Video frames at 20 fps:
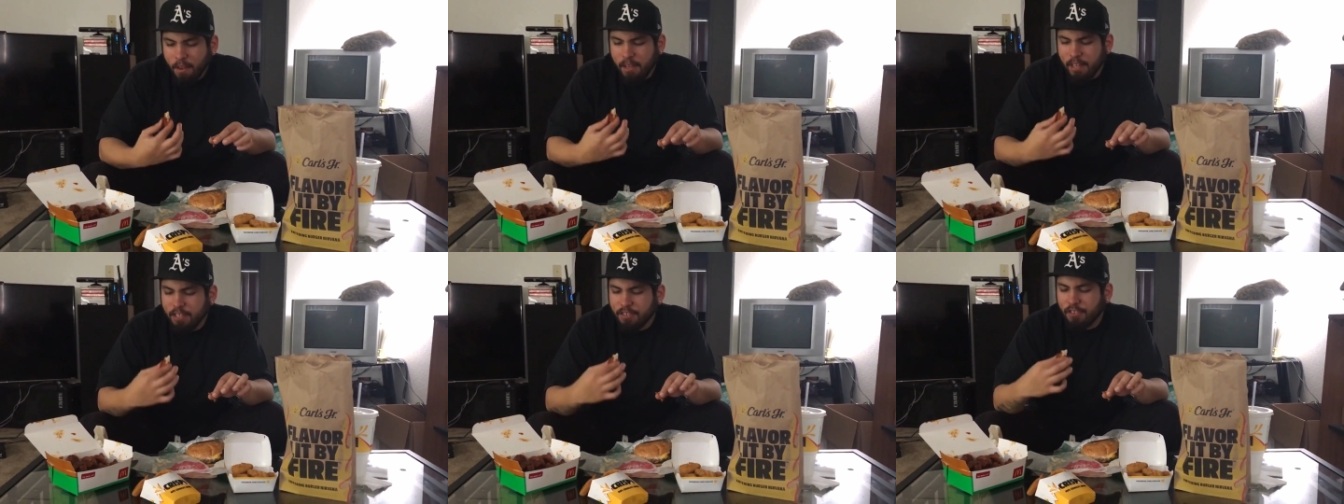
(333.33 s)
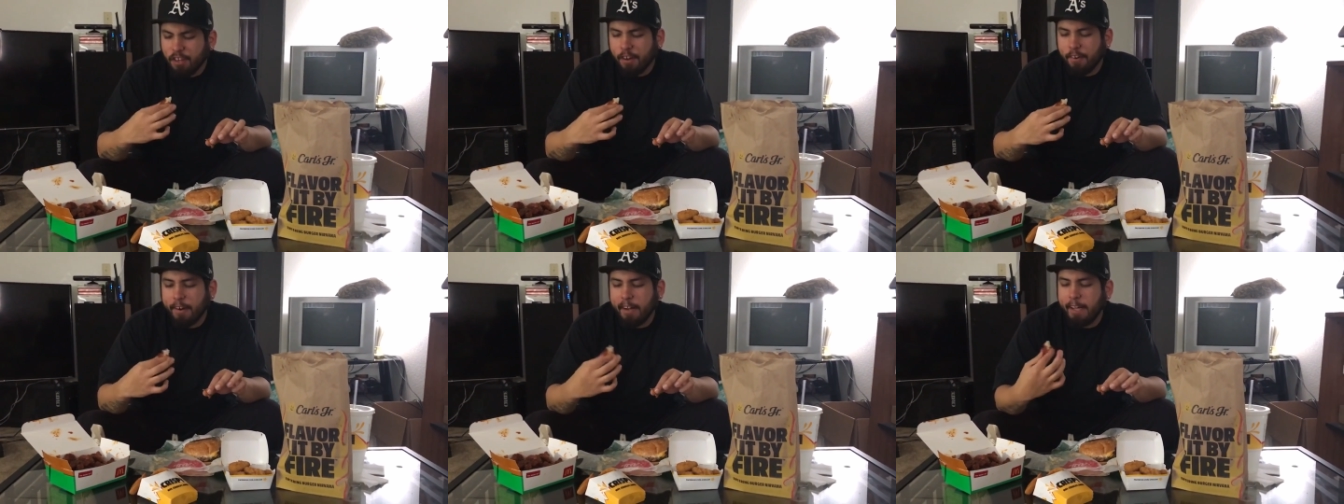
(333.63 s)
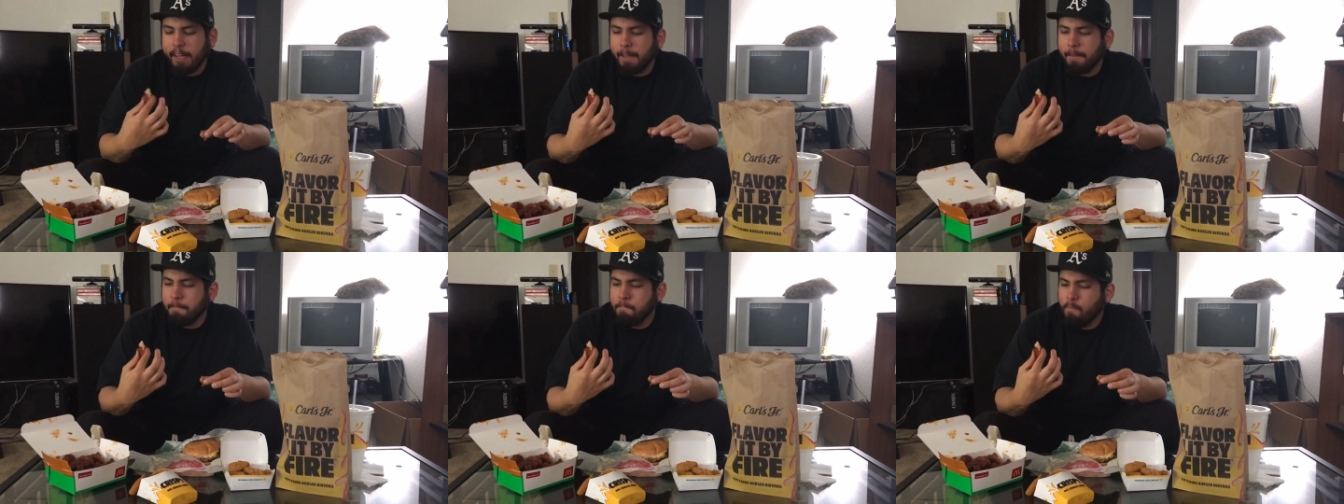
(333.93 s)
it's all
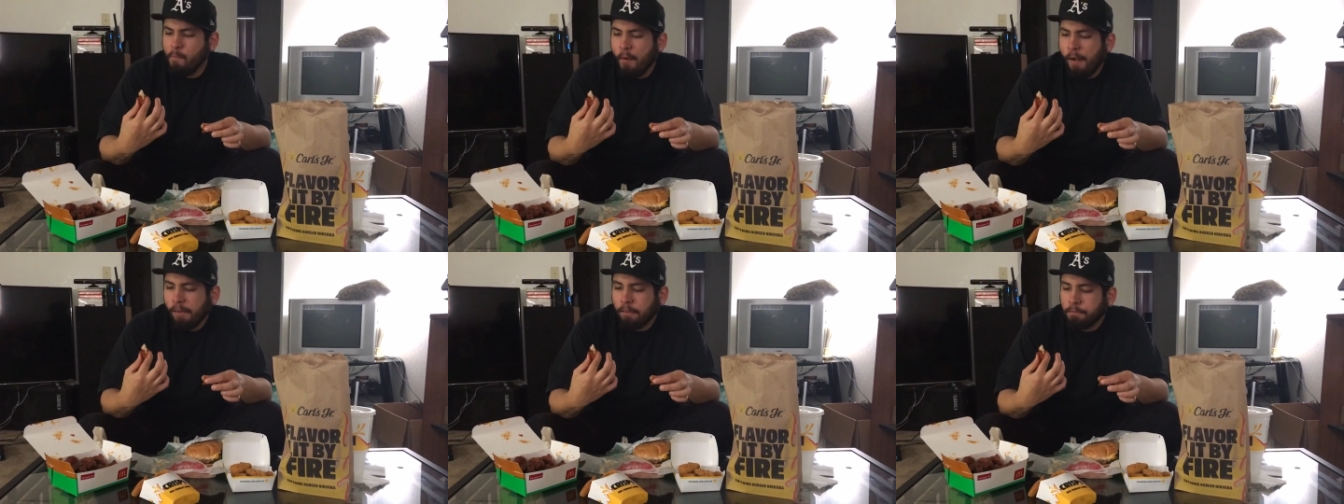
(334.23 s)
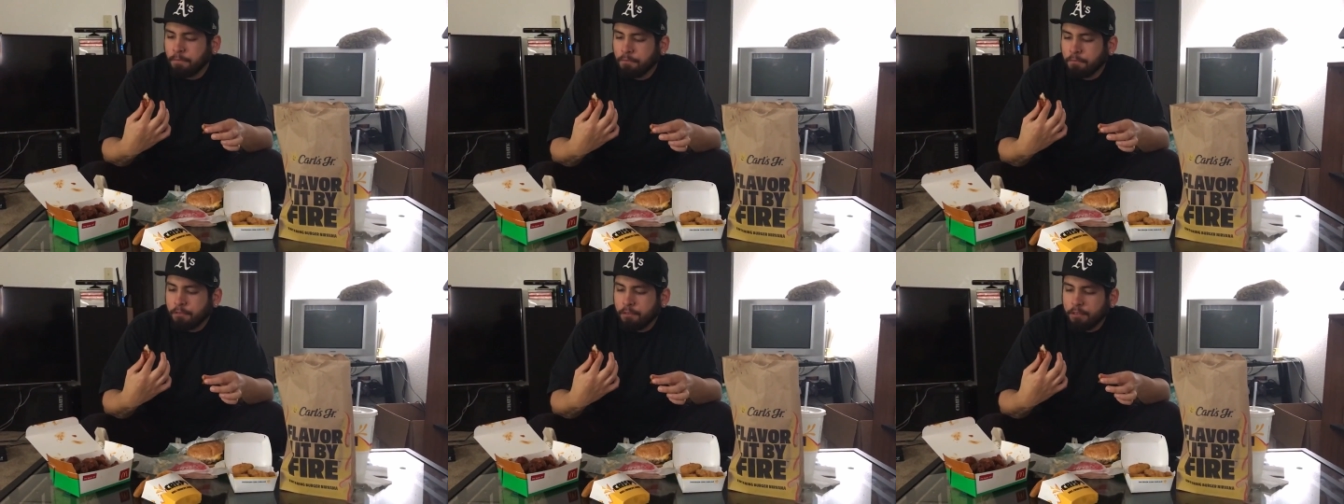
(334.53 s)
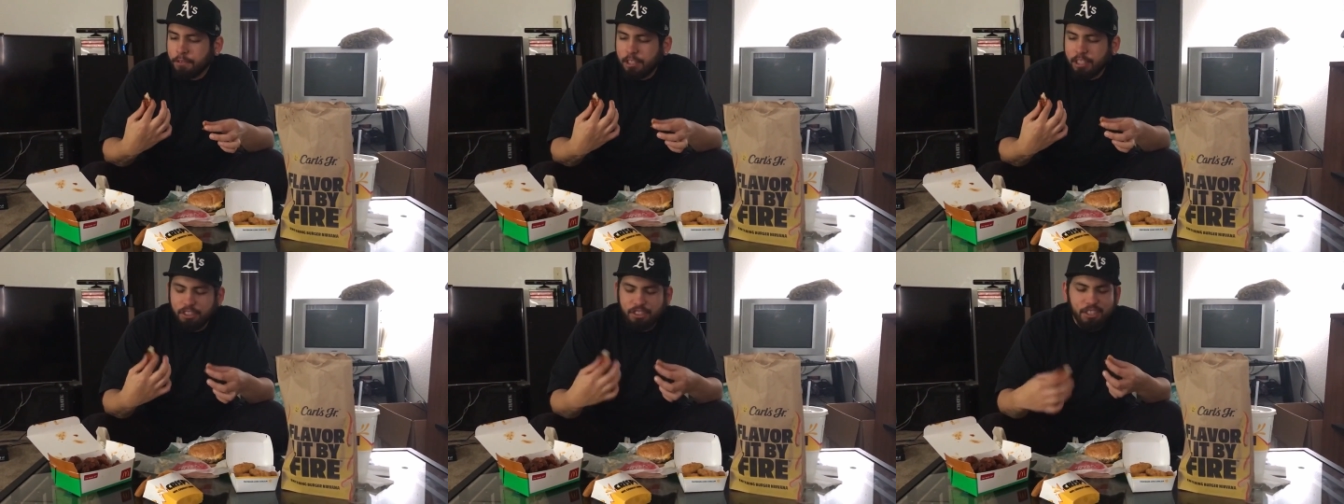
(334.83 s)
right.
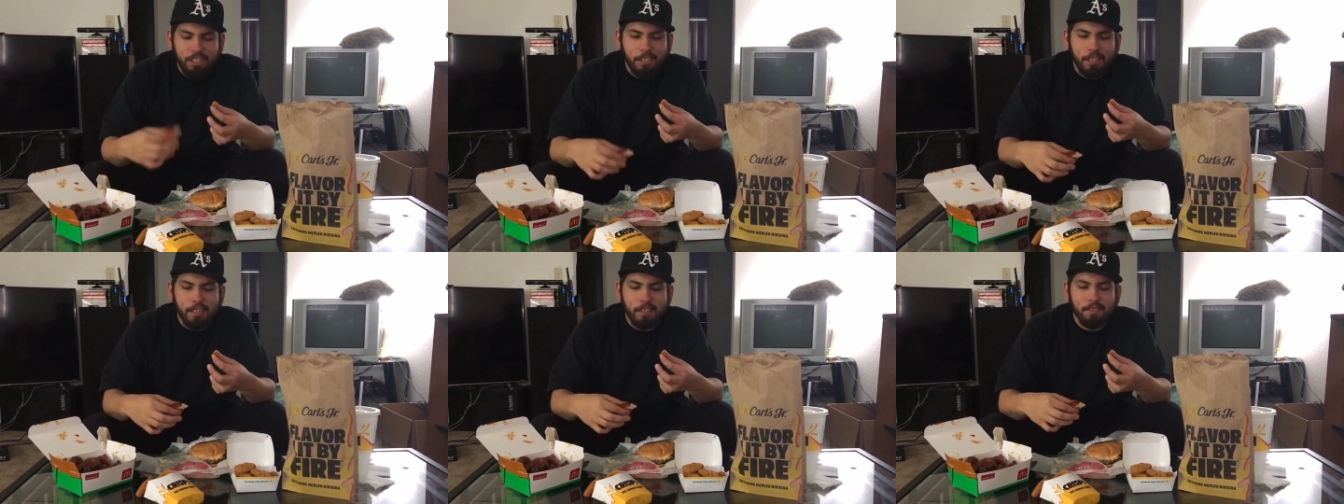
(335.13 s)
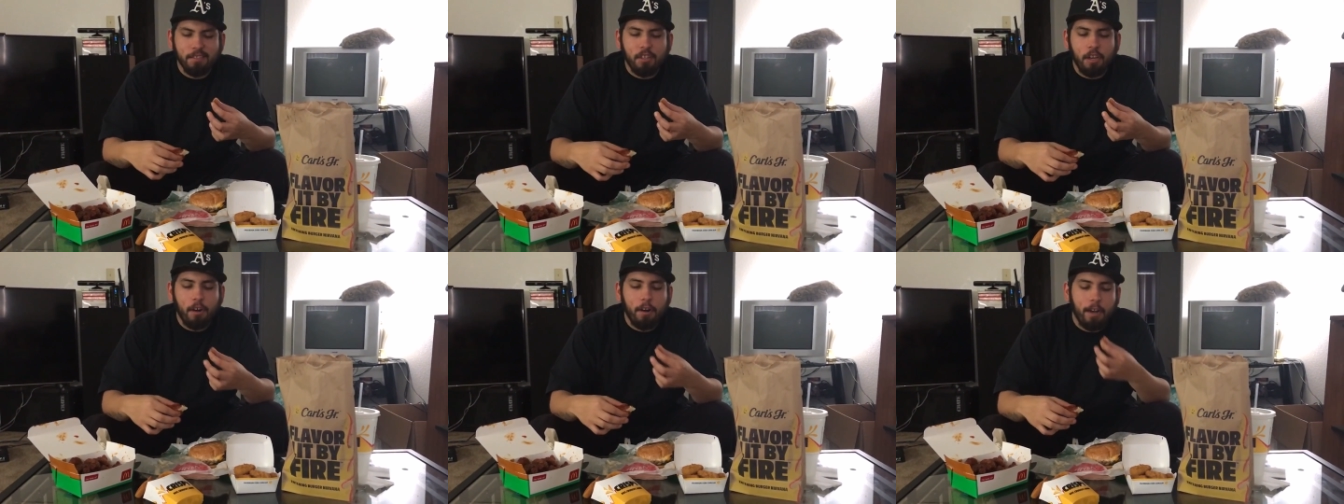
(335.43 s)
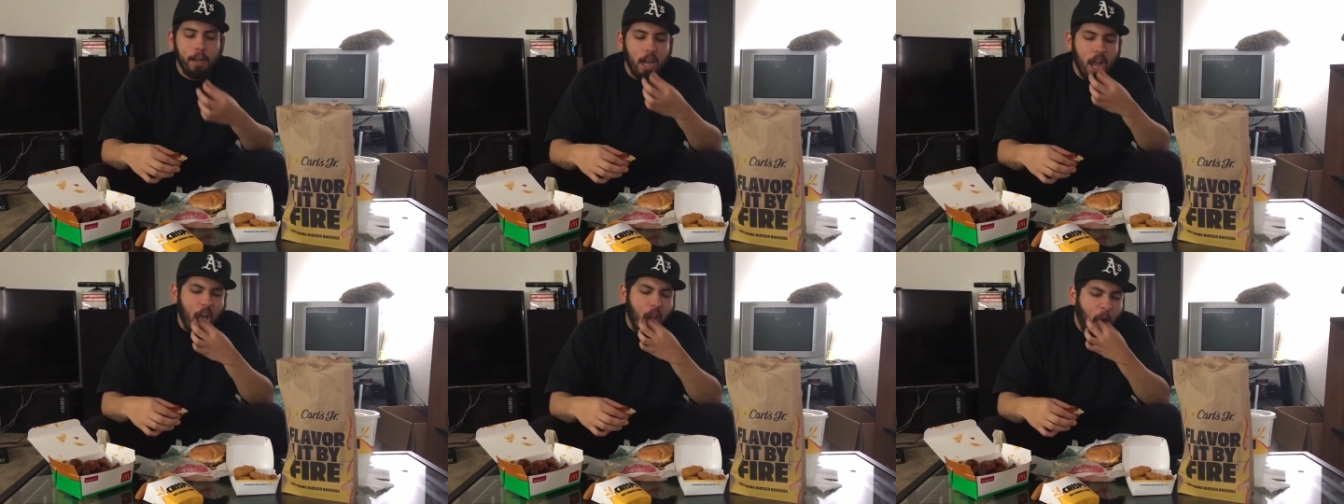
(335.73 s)
The chicken's all
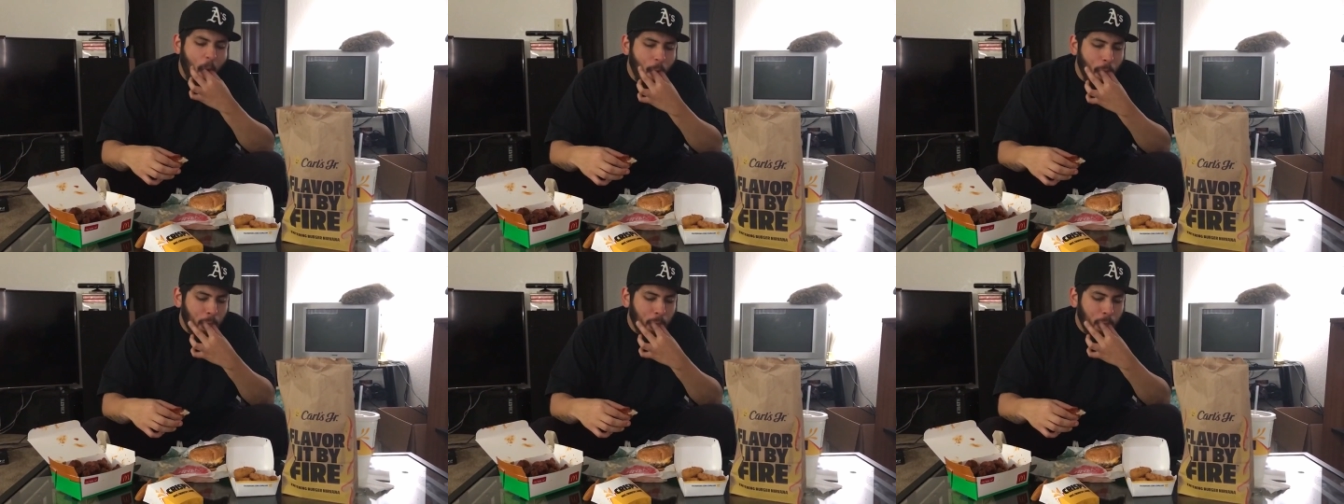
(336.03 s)
right.